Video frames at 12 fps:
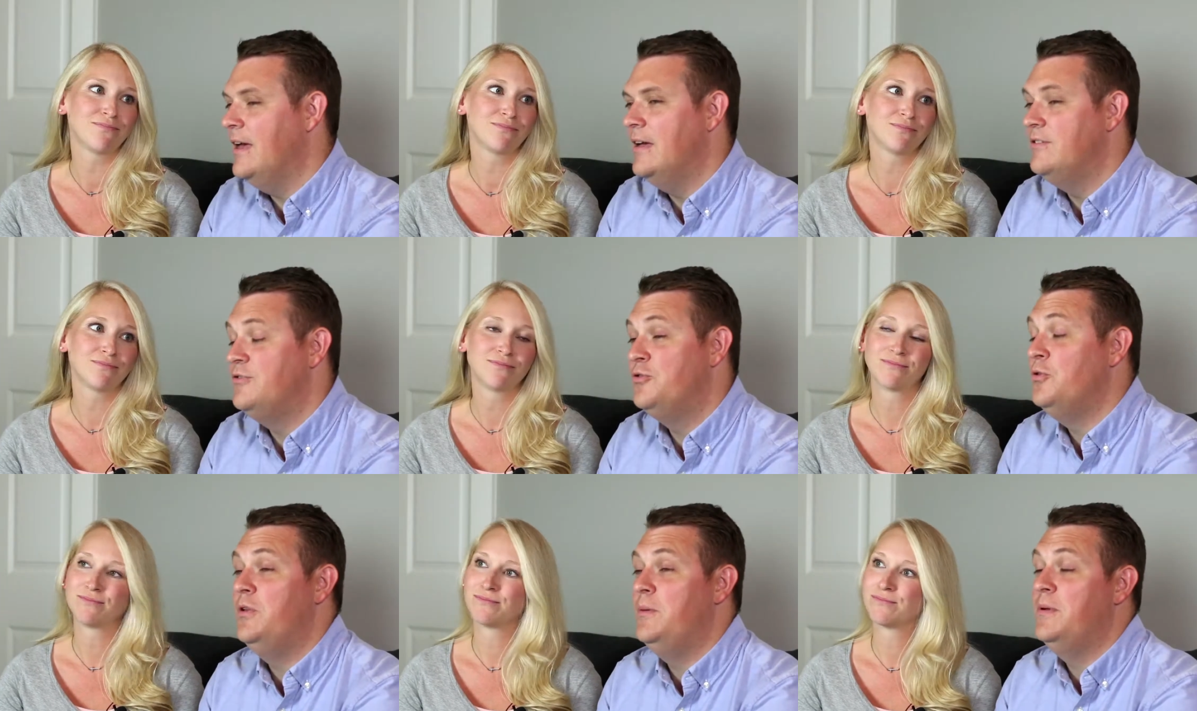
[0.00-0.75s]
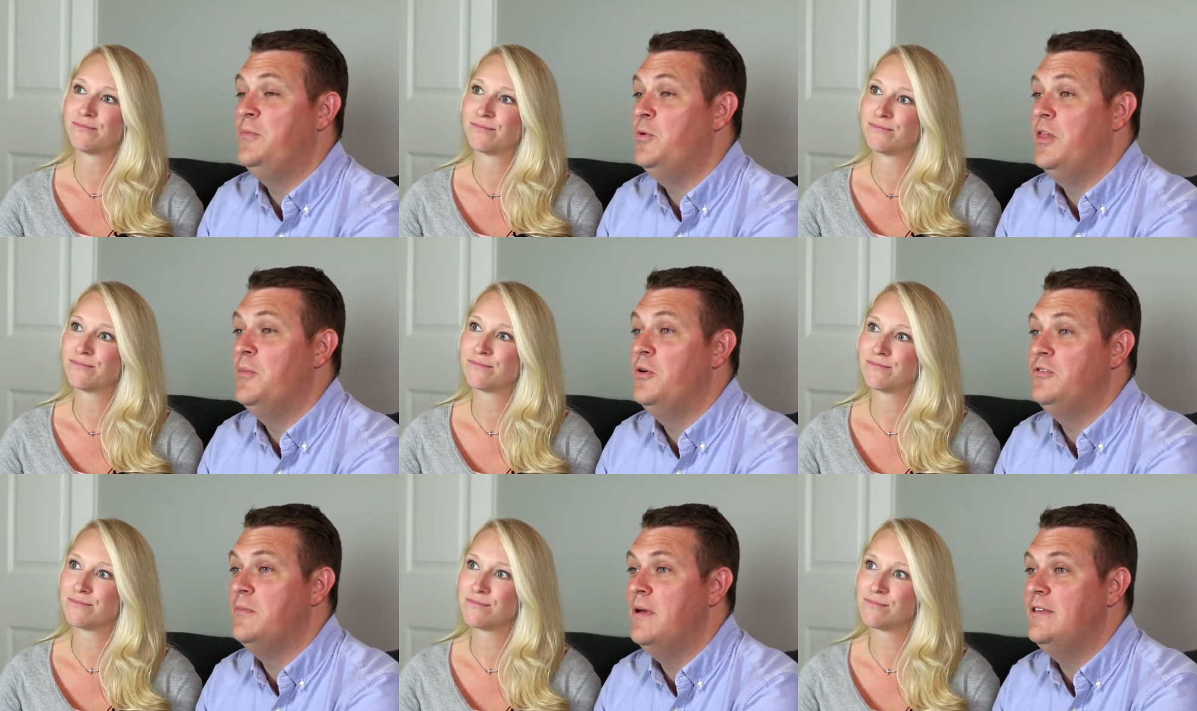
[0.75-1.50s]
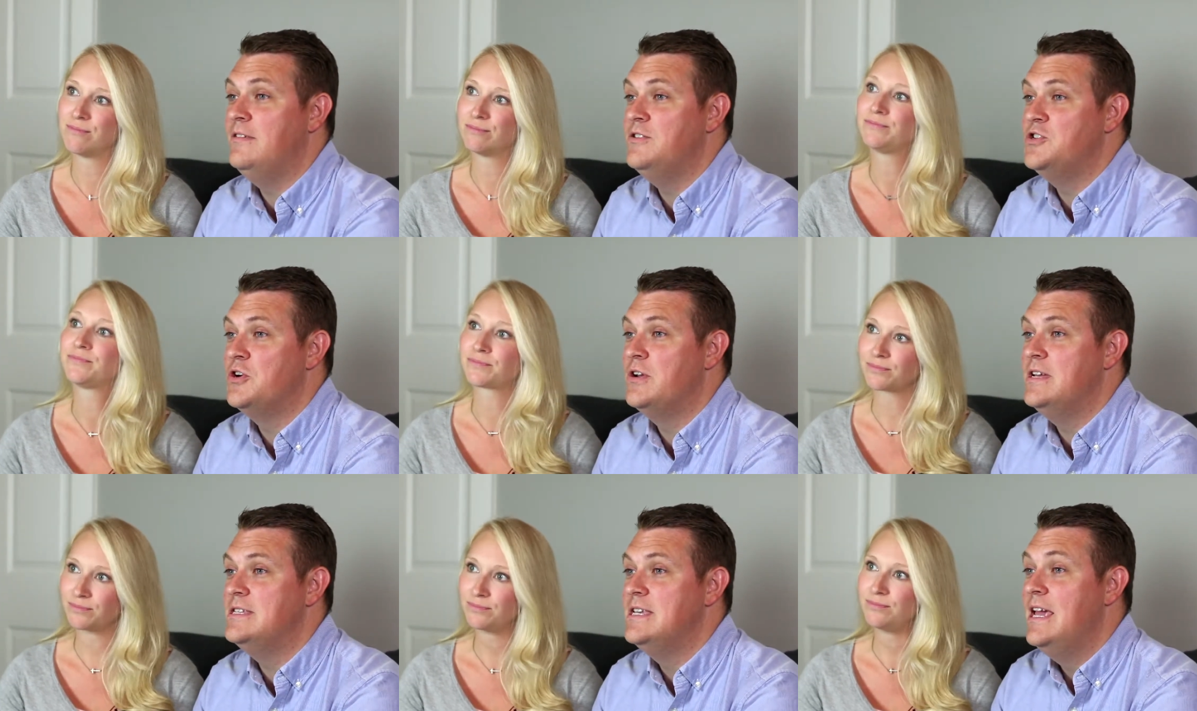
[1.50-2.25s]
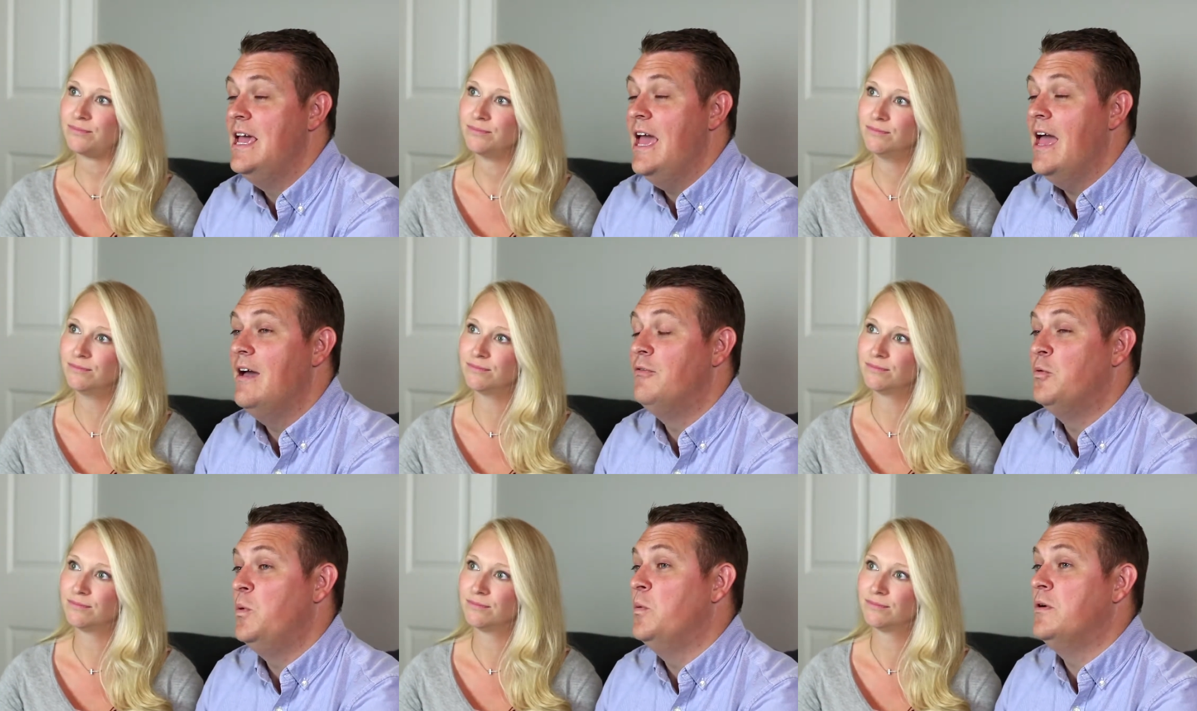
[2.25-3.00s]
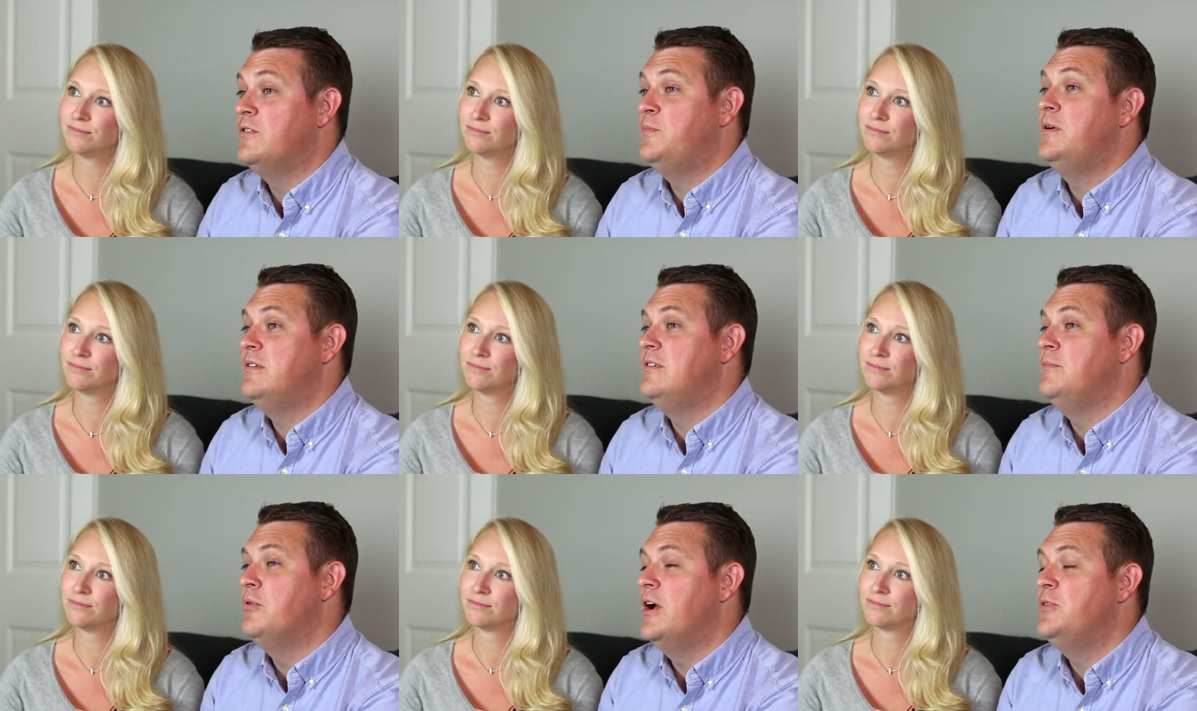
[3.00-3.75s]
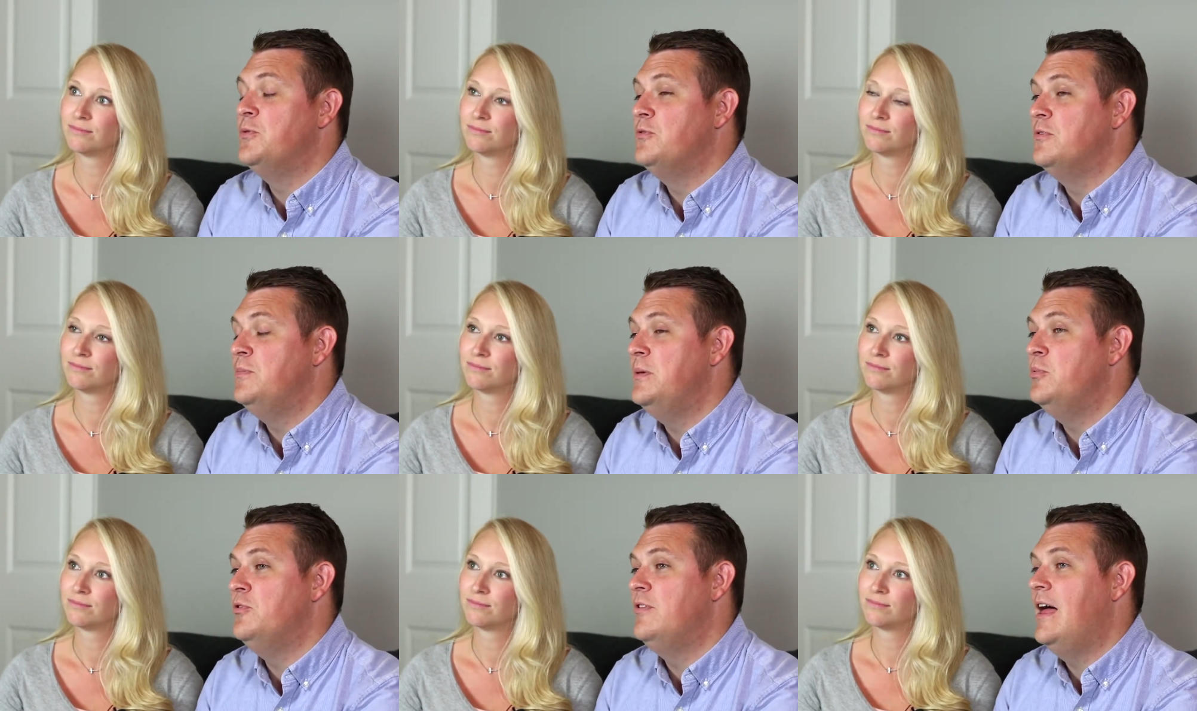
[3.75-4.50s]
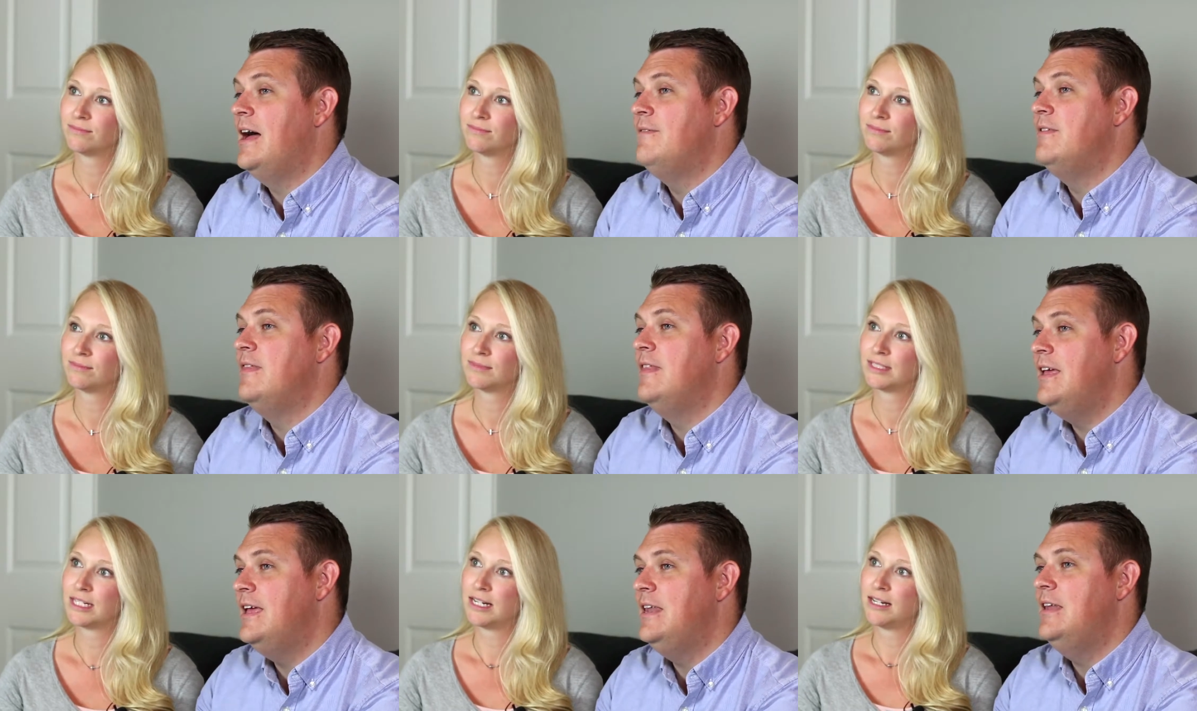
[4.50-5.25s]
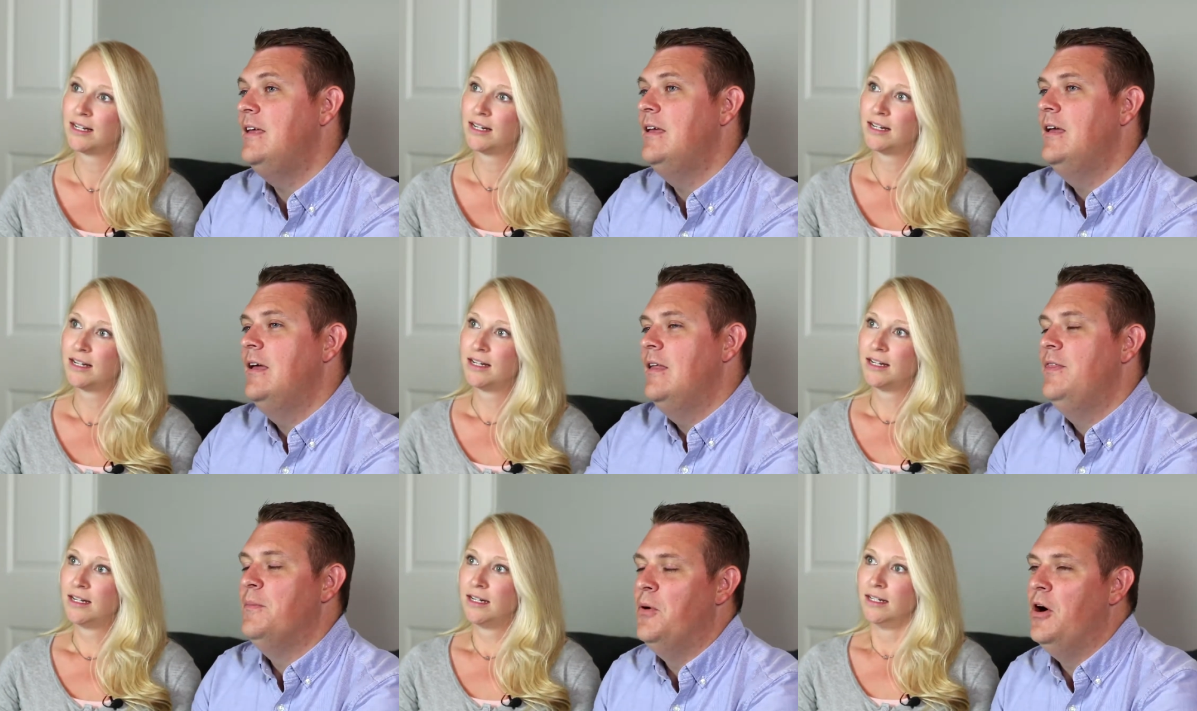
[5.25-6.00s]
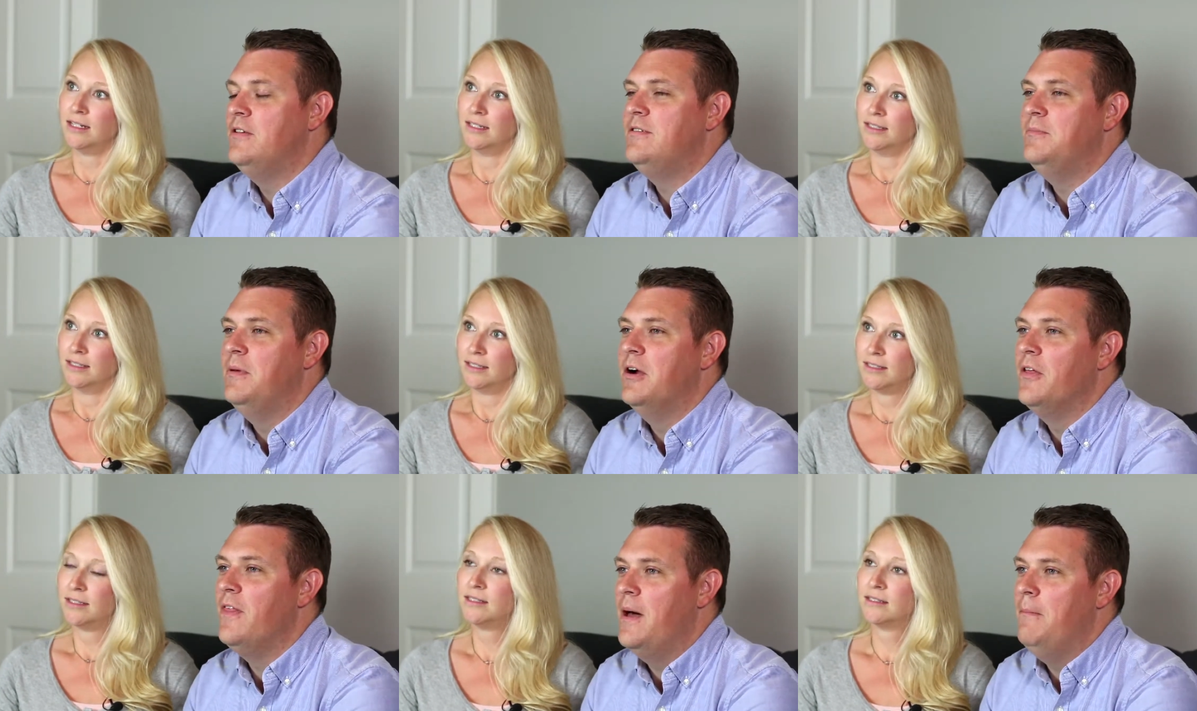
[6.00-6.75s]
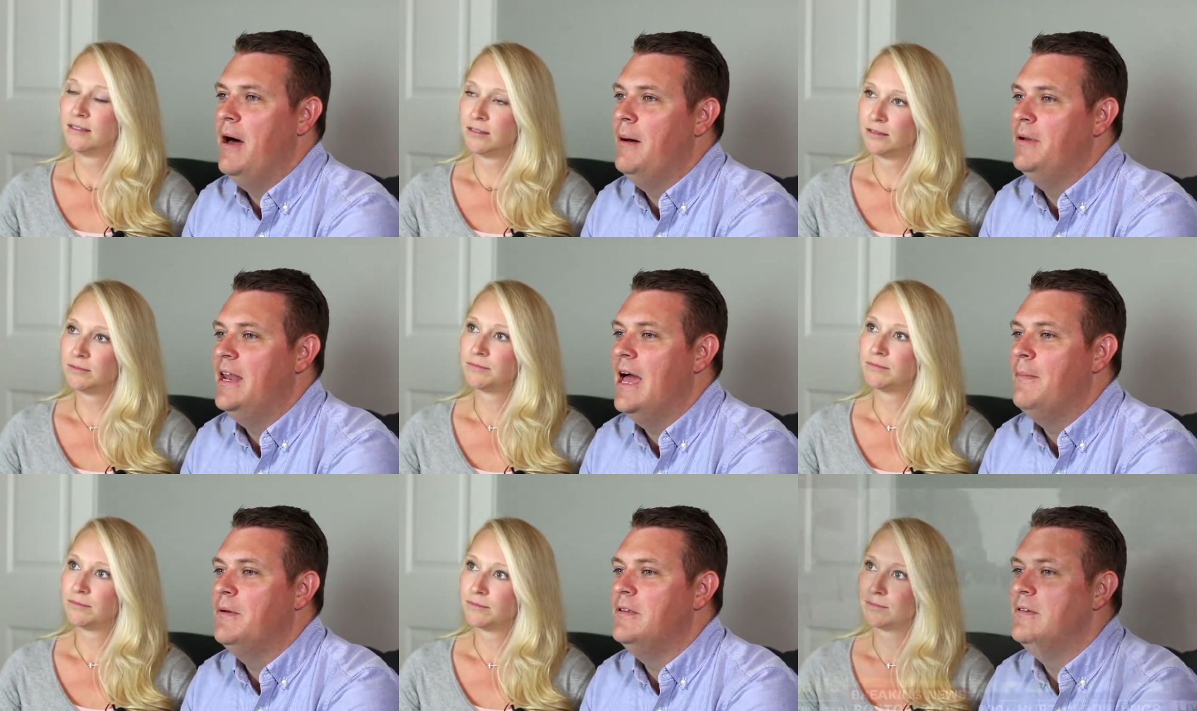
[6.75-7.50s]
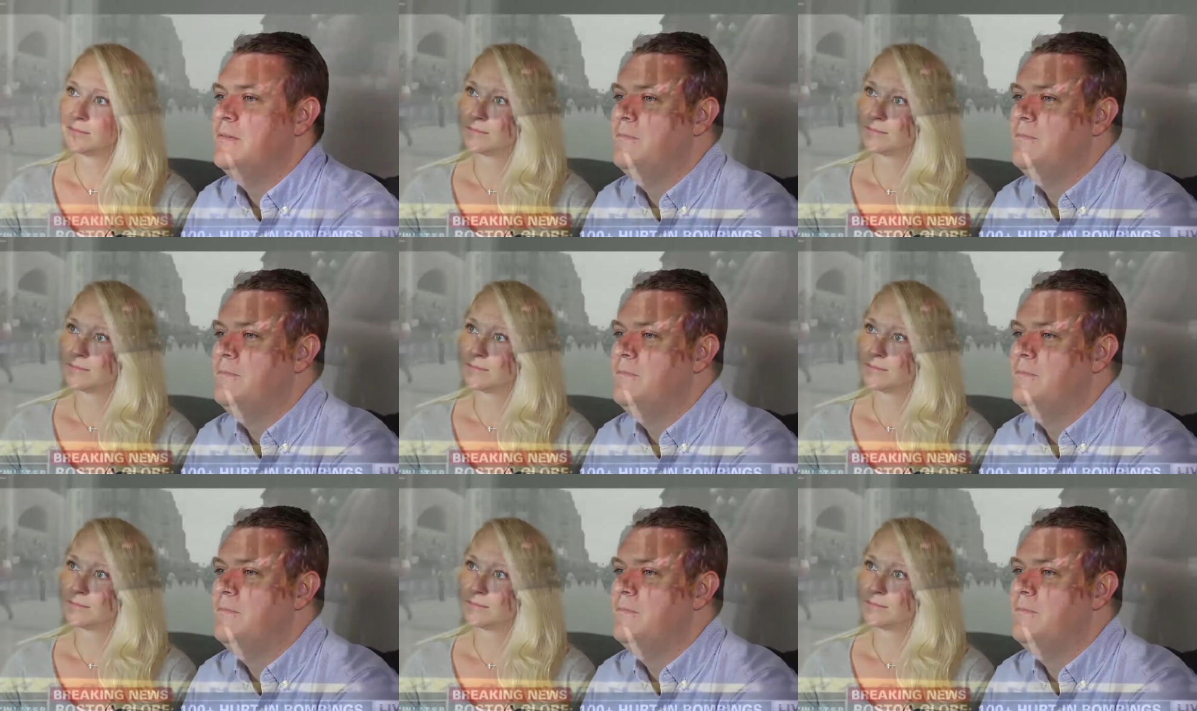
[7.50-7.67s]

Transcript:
Speaker 1: It's truly been one of the most amazing journeys ever. We were experiencing breakthroughs in people's lives, and then the Boston Marathon bombing happened.